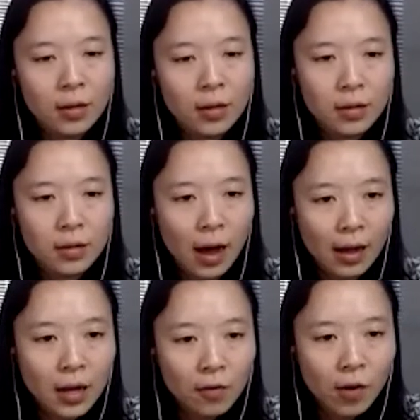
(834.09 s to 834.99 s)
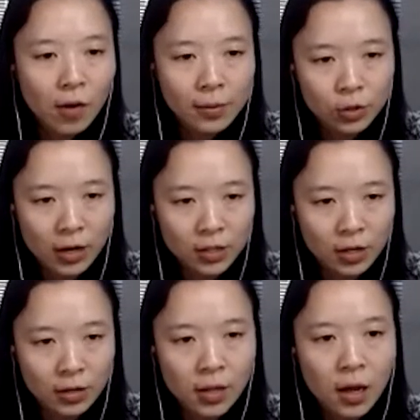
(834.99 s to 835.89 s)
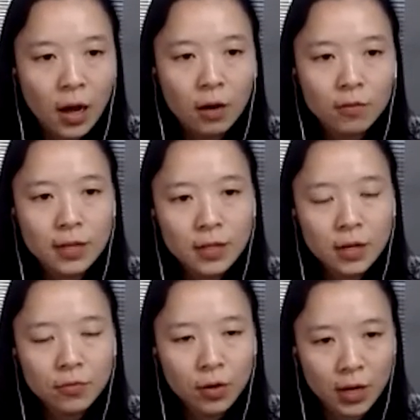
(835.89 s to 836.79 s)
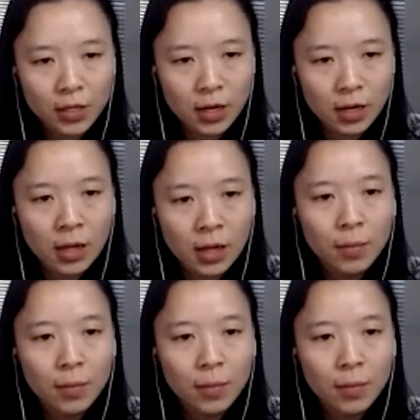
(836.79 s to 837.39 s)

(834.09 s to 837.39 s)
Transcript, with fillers: the high level abstraction of linear regression